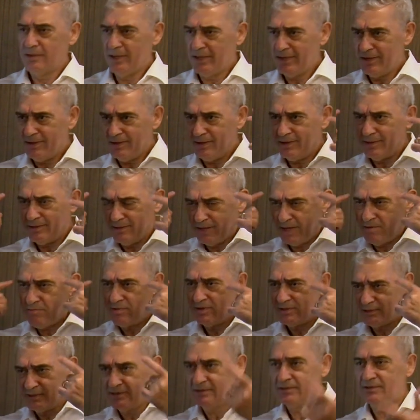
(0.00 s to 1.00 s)

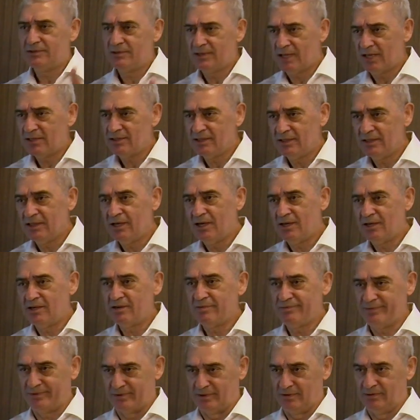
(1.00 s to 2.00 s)
They were studying
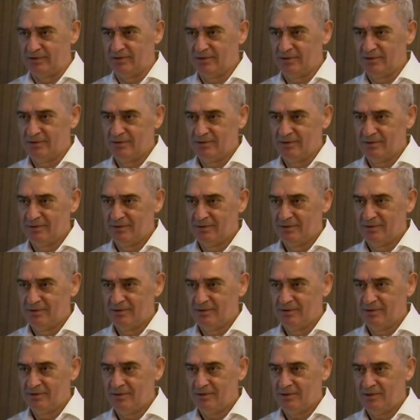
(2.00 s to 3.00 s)
Harvard,
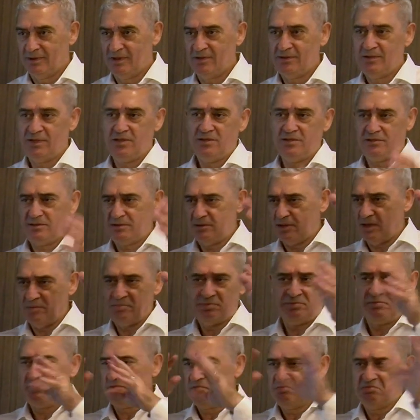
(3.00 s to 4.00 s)
and they
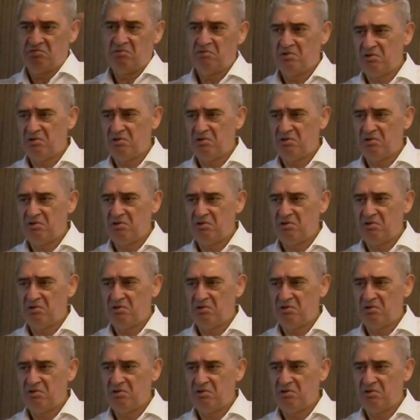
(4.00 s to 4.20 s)
stopped.